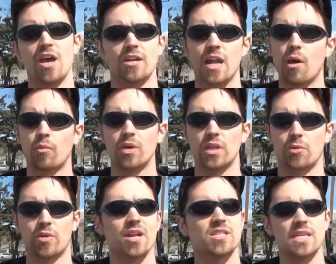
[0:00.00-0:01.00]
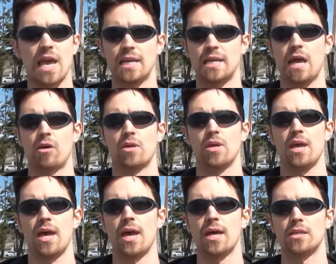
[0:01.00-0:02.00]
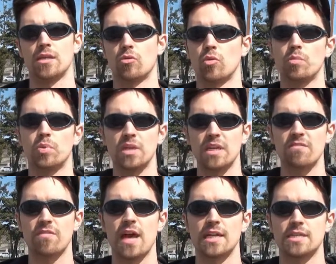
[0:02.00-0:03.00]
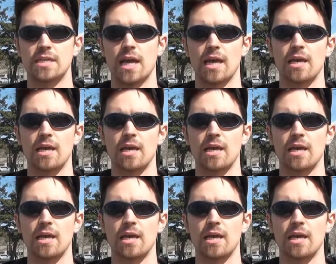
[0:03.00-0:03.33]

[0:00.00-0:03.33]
Not really. We're not standing out, and we believe that